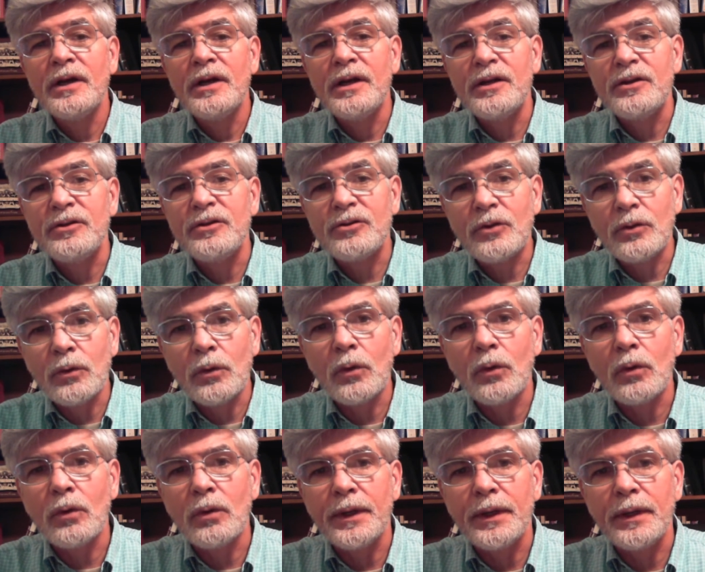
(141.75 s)
his
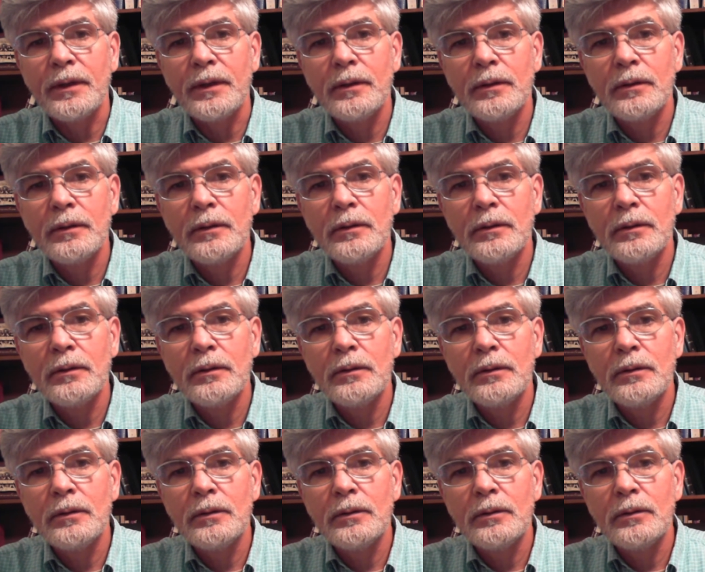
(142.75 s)
glory
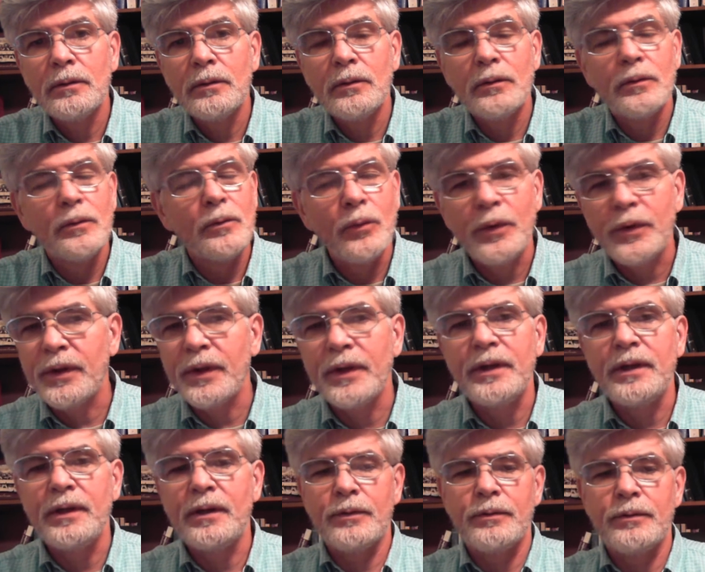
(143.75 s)
with
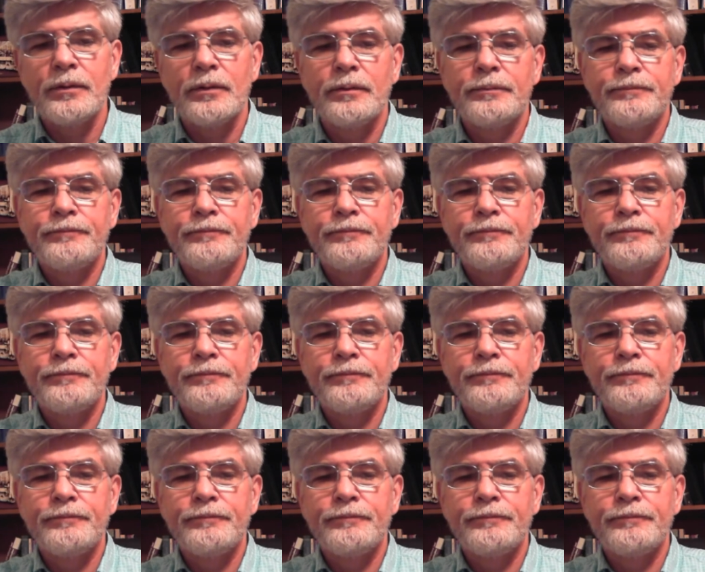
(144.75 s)
any other.